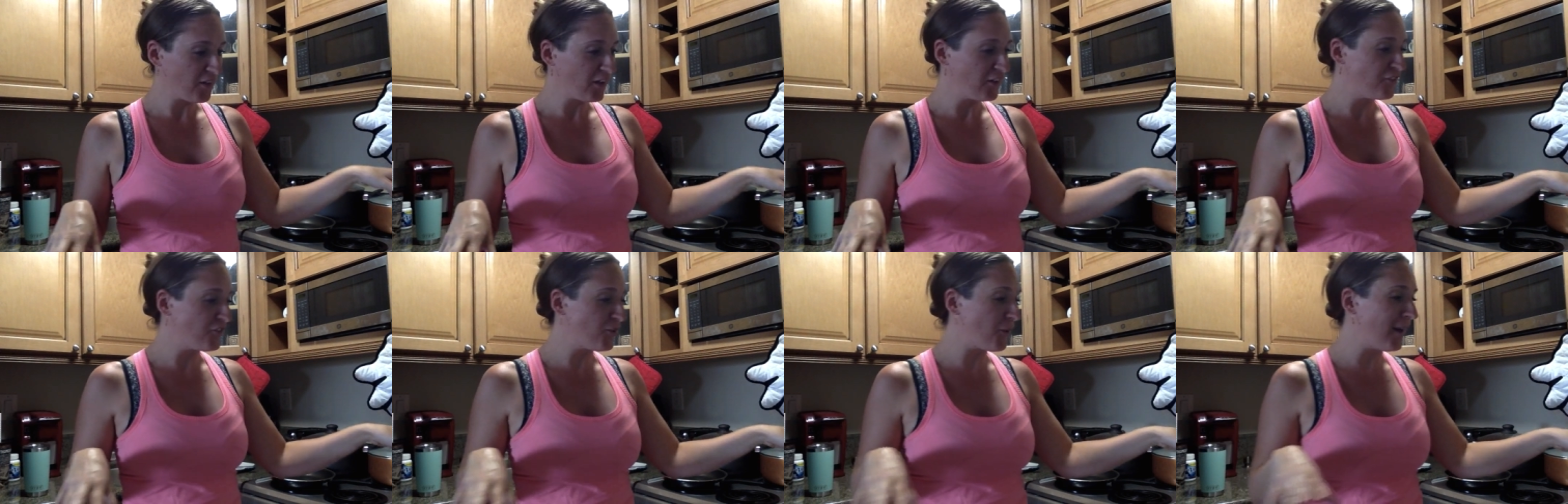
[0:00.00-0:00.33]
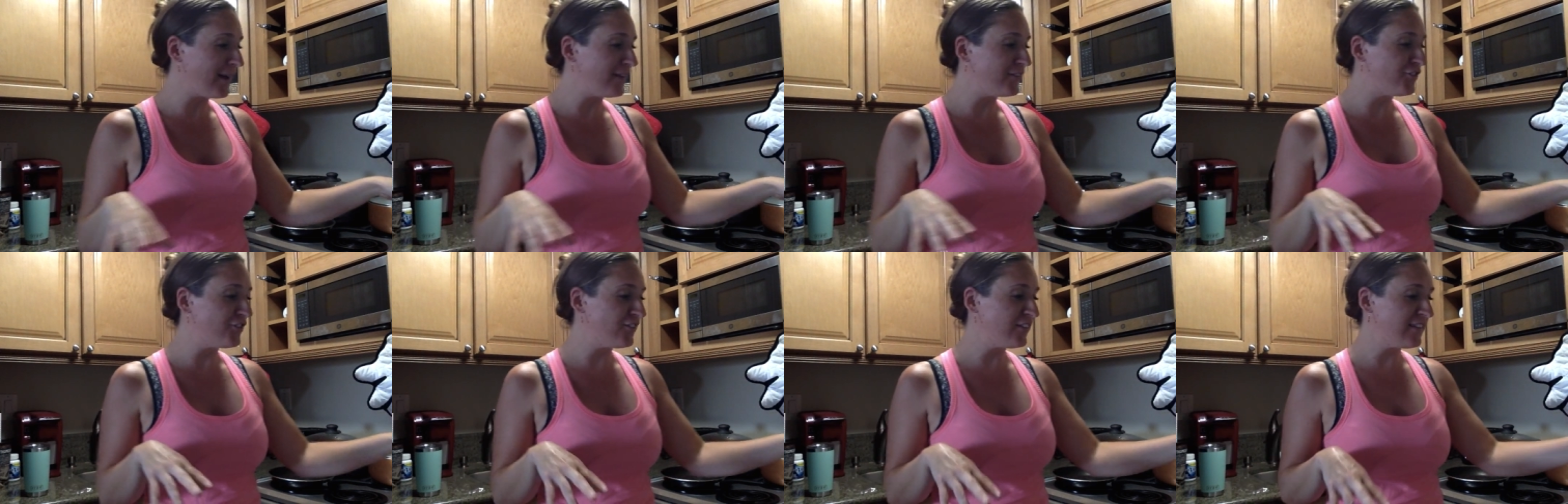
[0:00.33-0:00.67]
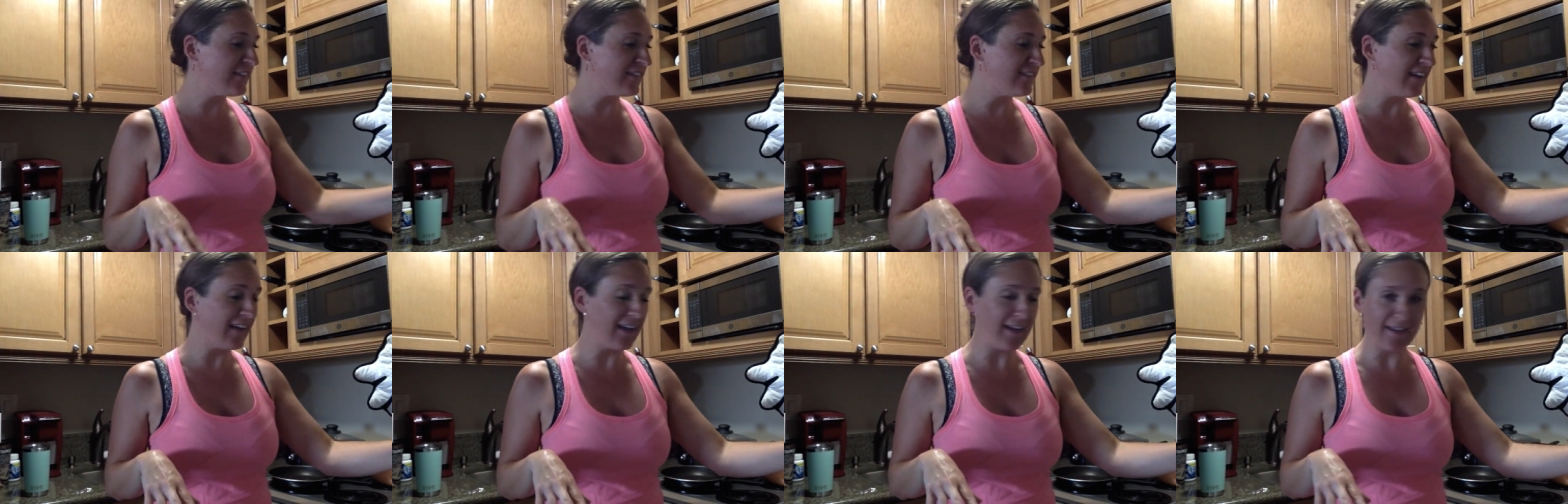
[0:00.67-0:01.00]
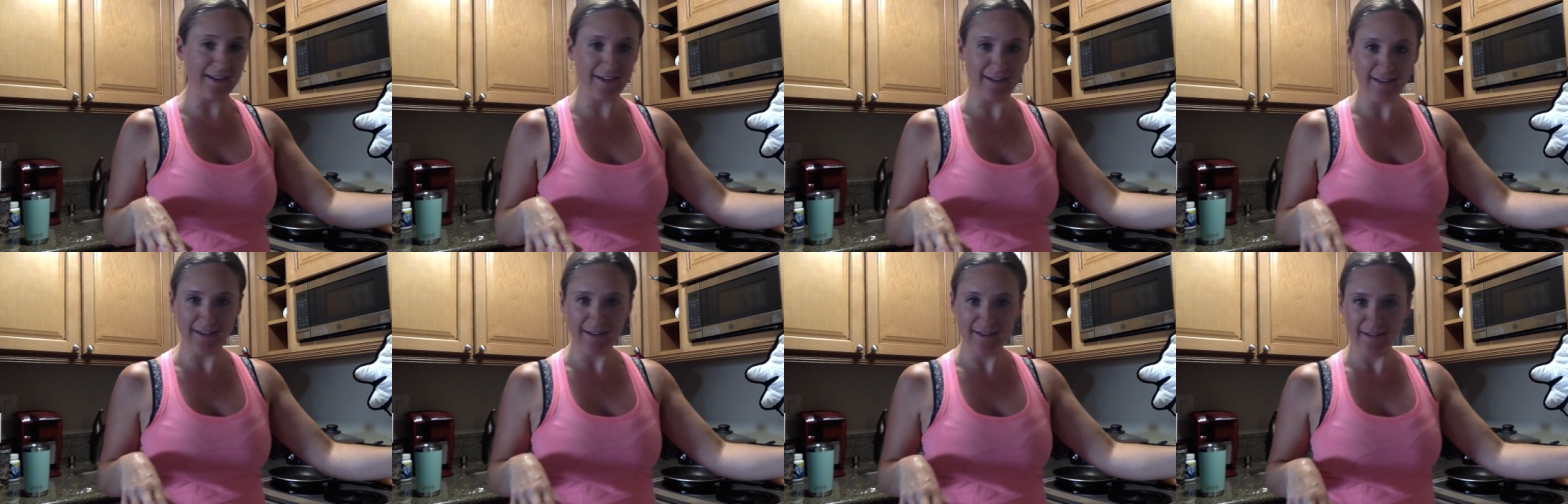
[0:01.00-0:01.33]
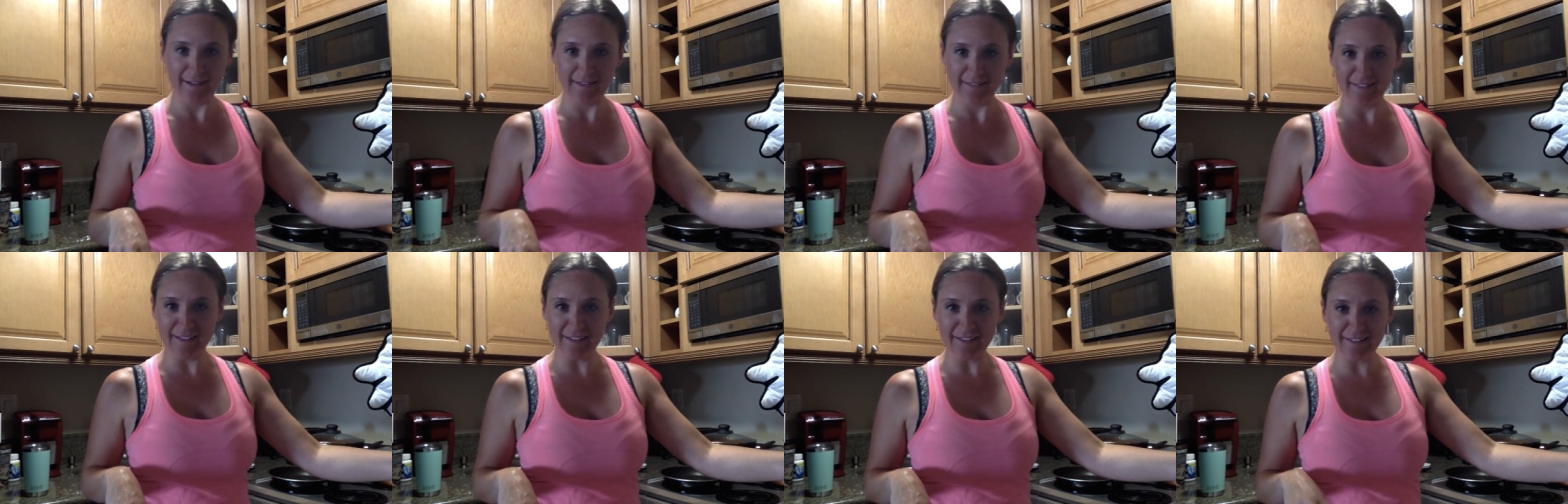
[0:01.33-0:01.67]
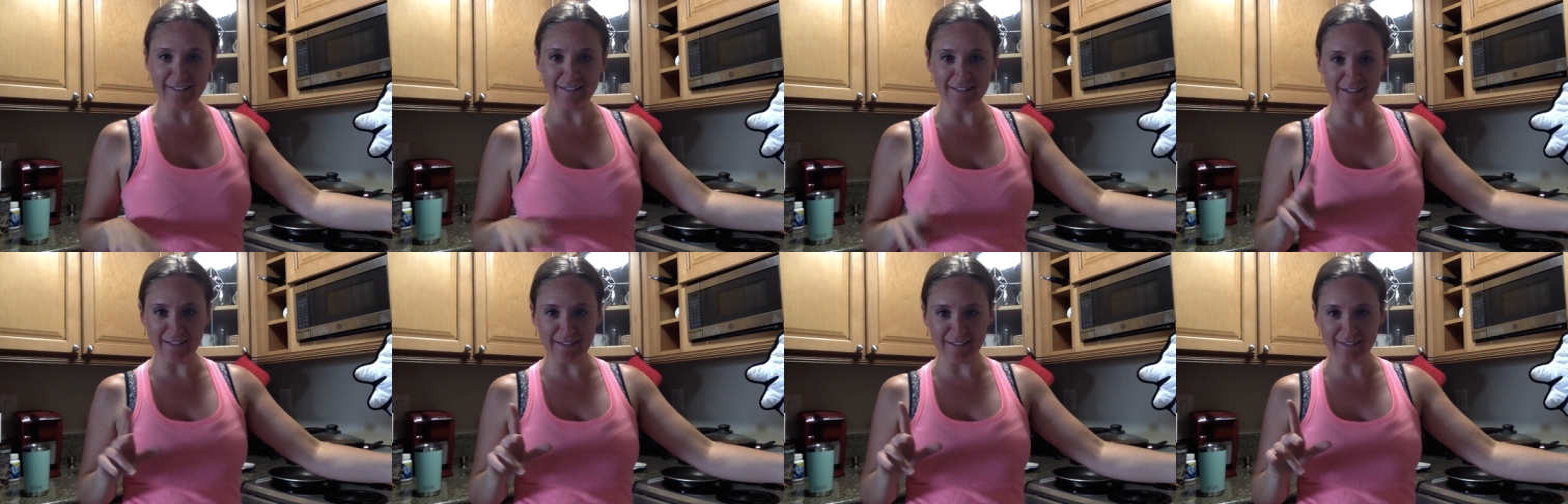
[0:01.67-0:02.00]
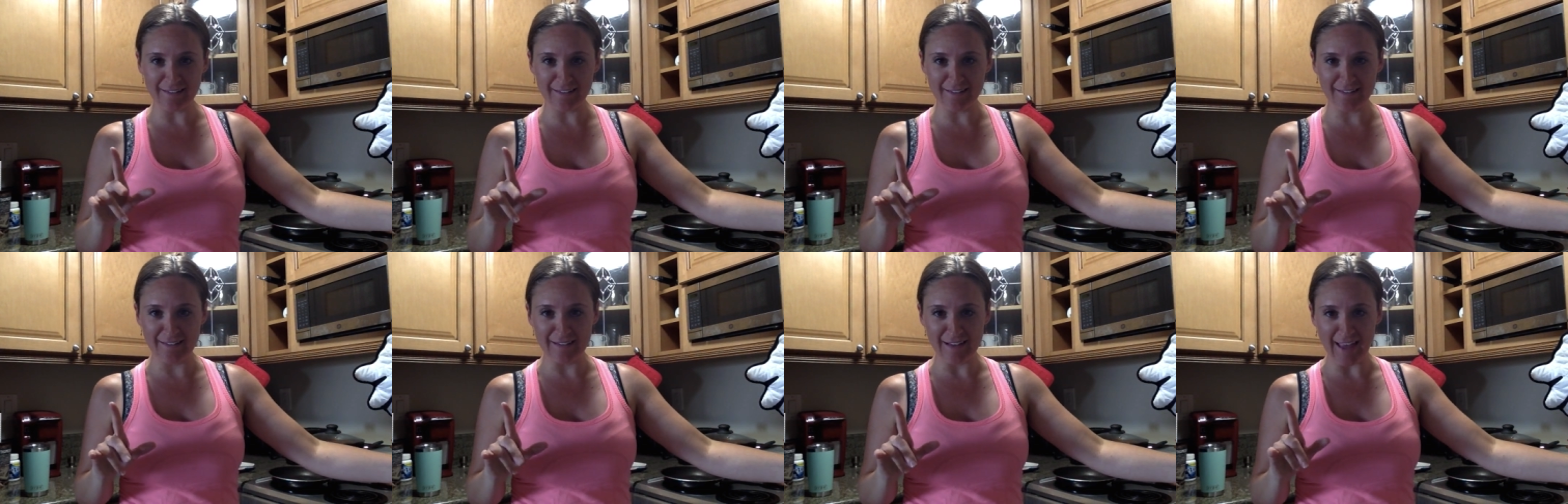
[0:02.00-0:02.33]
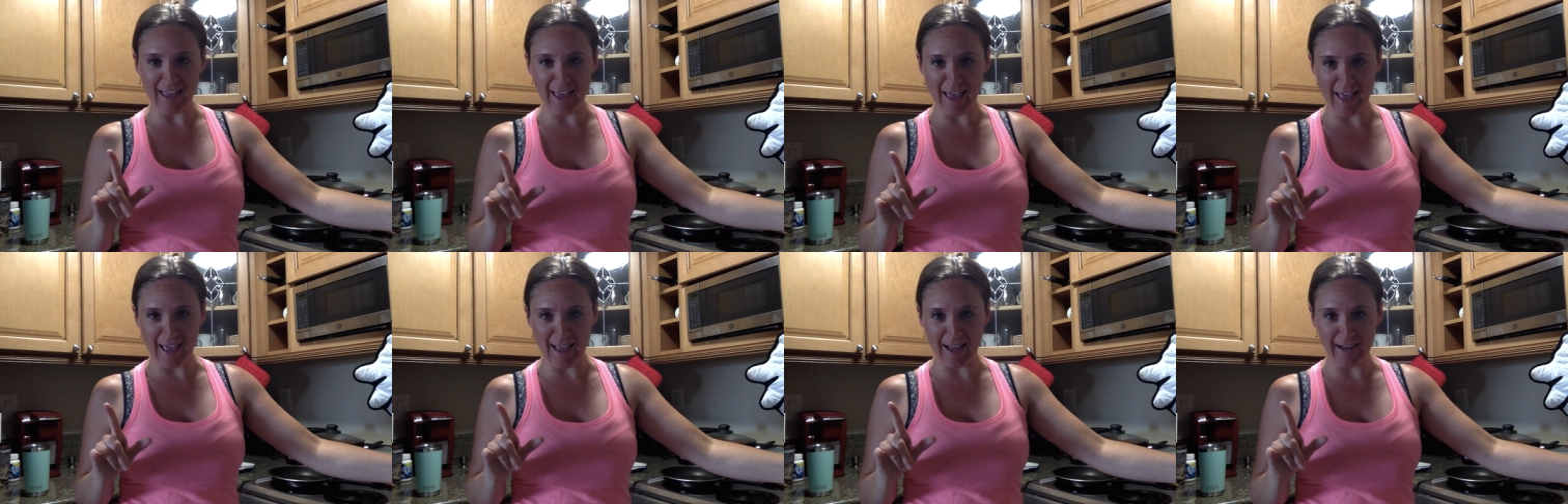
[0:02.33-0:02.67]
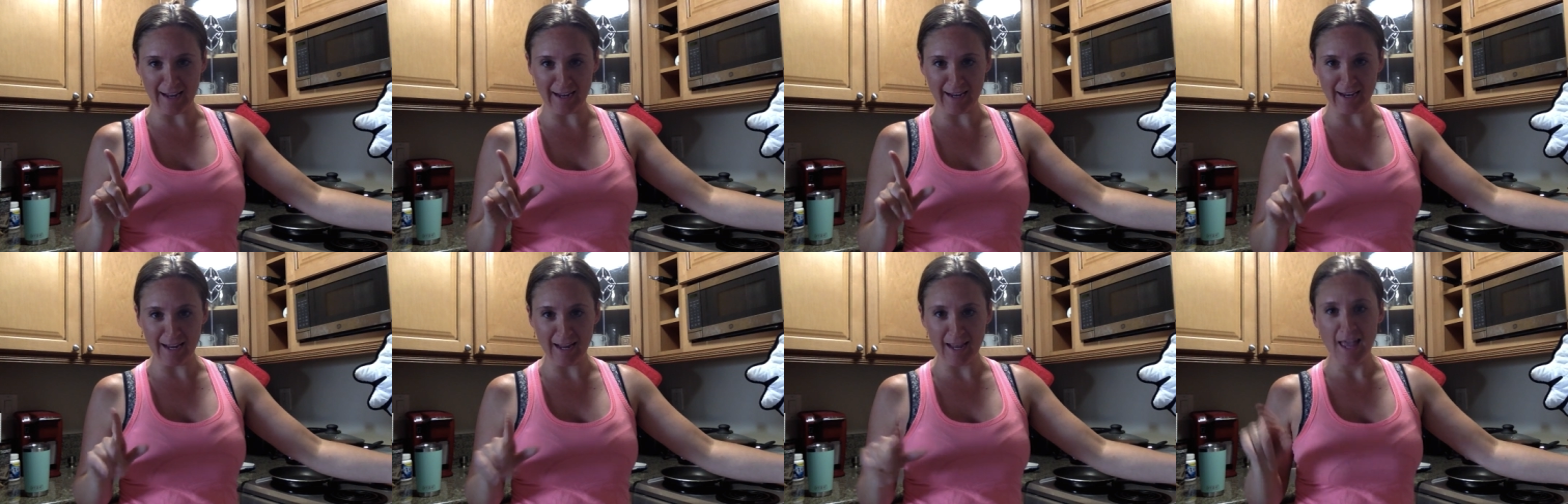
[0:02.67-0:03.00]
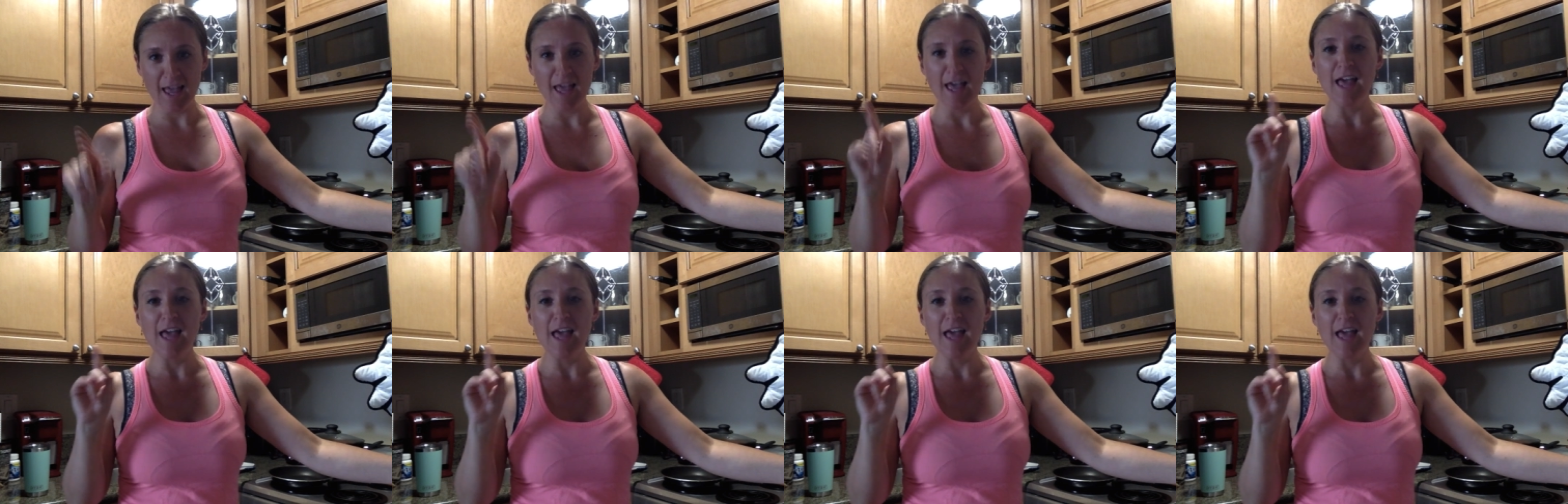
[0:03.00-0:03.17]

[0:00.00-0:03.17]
So I just did, this is a